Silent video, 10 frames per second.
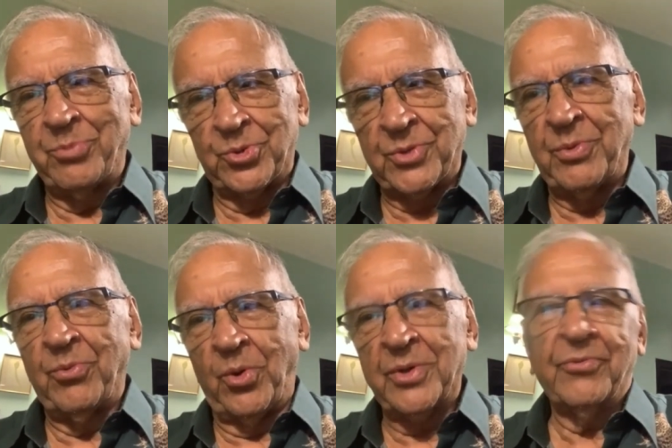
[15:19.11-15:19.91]
potable
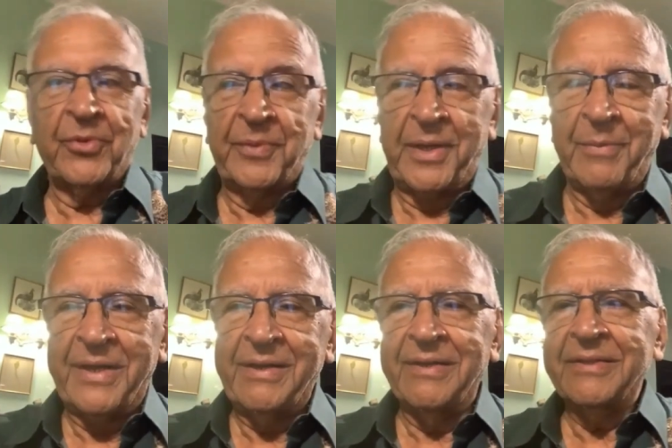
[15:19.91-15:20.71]
water from the
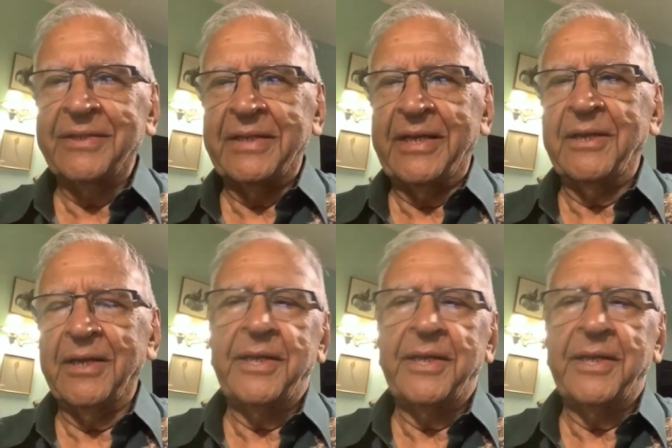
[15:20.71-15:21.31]
Himalayas and the